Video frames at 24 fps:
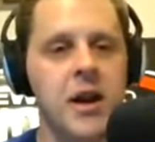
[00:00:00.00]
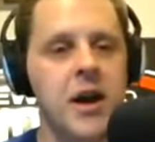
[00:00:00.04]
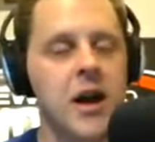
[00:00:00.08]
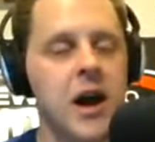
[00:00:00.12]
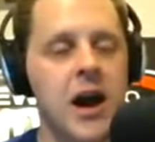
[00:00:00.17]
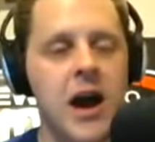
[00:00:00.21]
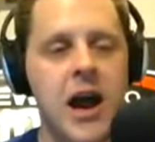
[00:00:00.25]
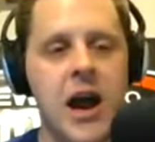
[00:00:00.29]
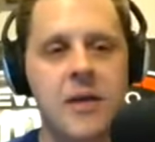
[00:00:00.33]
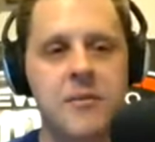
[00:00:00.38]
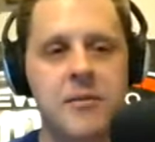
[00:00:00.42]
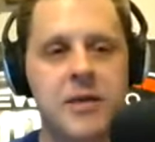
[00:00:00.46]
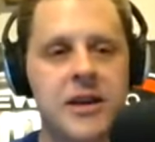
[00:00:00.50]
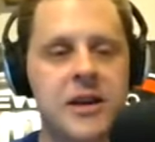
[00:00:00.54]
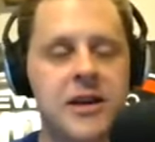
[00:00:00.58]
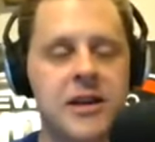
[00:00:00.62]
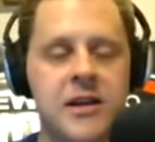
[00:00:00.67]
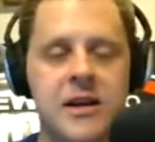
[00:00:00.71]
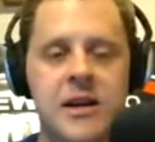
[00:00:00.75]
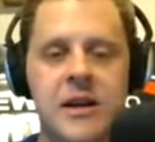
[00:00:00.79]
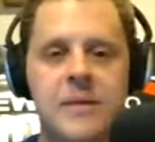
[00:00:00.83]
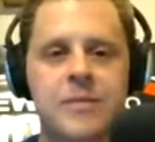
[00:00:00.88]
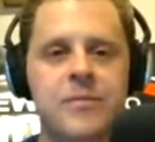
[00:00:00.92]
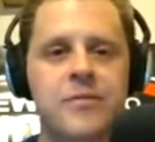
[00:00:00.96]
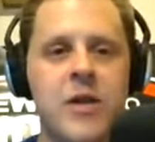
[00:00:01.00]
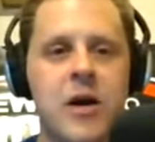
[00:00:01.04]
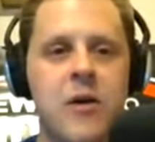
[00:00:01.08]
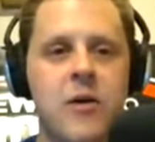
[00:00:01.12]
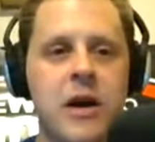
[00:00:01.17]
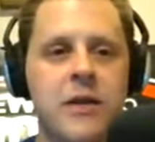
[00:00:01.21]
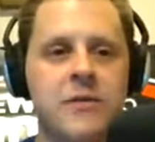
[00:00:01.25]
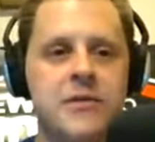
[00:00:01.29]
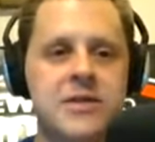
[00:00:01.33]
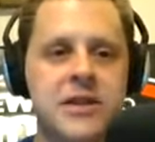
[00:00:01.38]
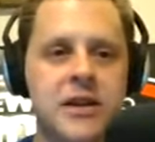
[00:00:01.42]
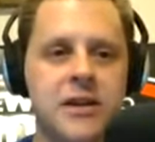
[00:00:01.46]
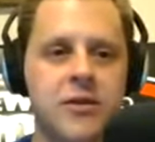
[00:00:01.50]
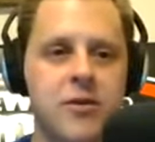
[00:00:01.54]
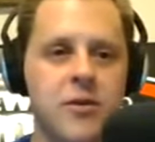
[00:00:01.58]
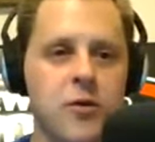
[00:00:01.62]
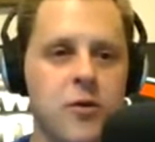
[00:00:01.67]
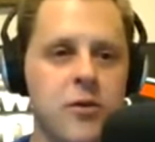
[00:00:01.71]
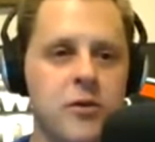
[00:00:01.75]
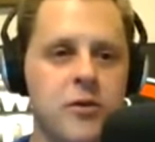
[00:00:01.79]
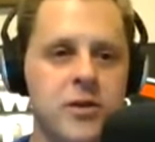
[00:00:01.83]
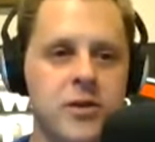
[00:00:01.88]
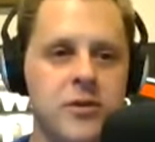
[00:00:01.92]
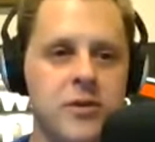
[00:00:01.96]
I mean, my wife was like, Thor,
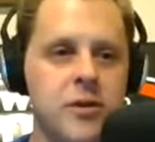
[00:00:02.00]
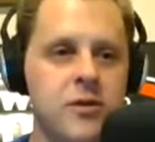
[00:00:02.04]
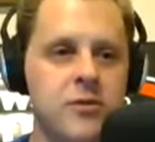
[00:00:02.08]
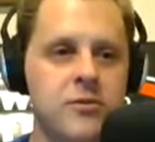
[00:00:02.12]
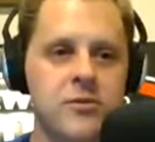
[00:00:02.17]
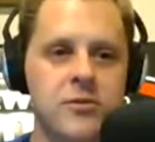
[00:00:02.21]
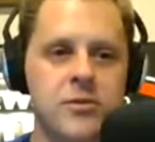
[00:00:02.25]
you don't